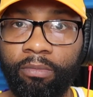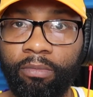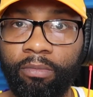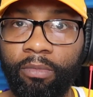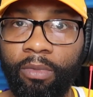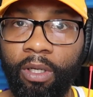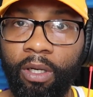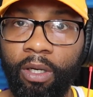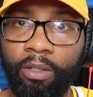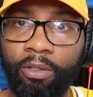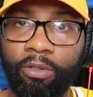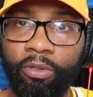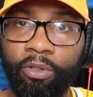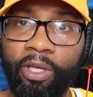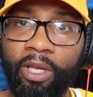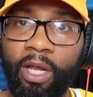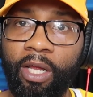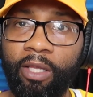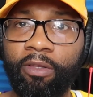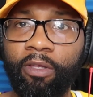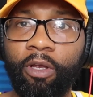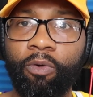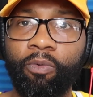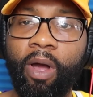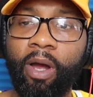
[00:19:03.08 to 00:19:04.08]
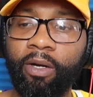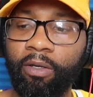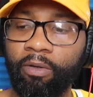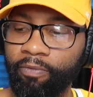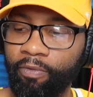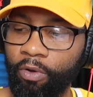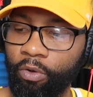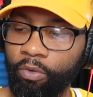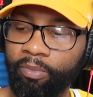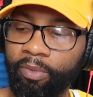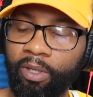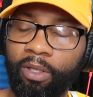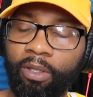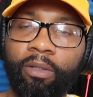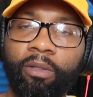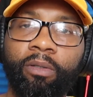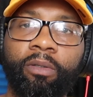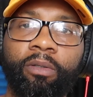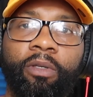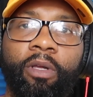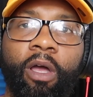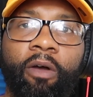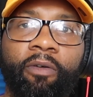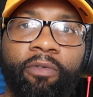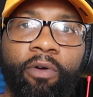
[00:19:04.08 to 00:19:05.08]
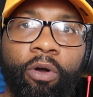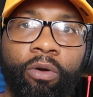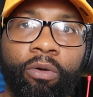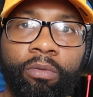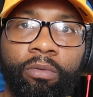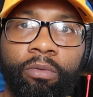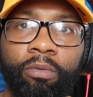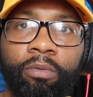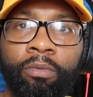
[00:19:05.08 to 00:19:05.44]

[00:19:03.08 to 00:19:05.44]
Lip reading: All right, so get out there and rock the vote, man. Y'all vote.